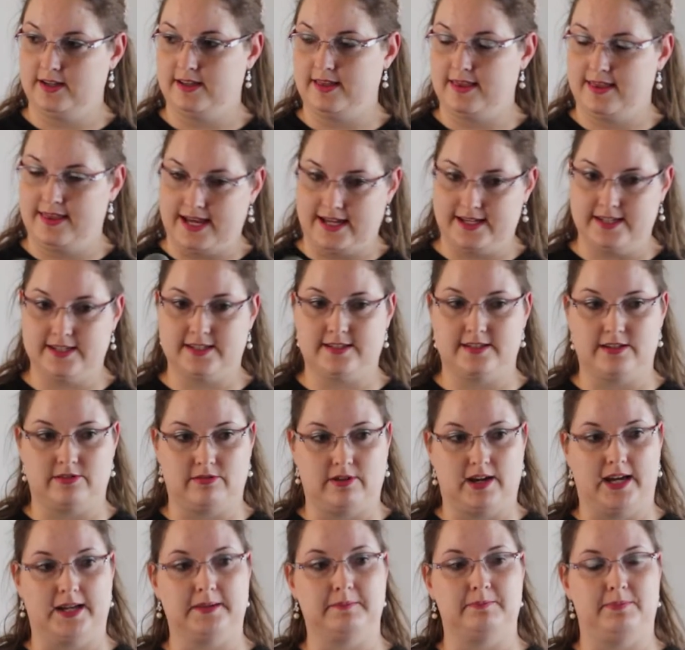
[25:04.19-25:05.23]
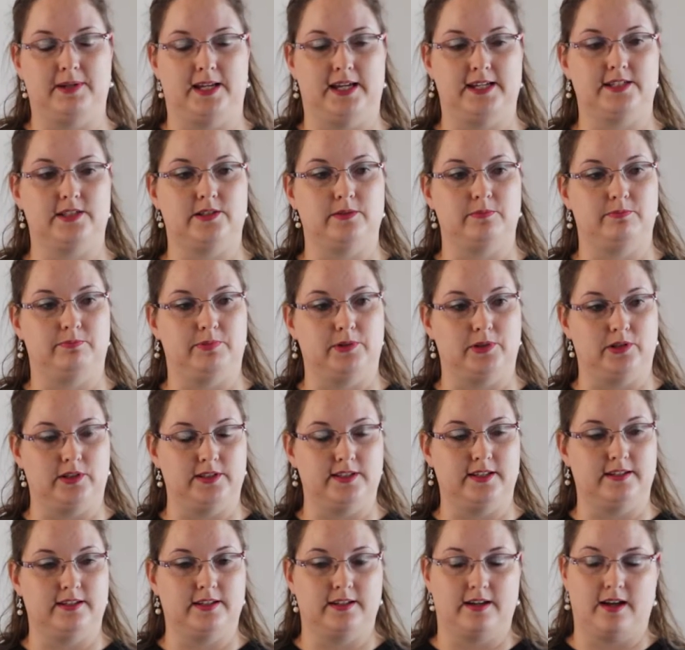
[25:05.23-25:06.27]
that is the right place to
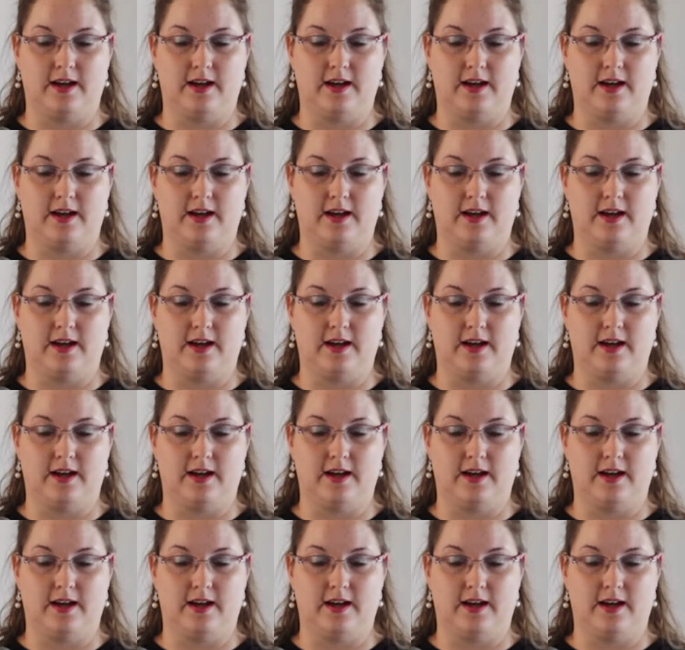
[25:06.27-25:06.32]
build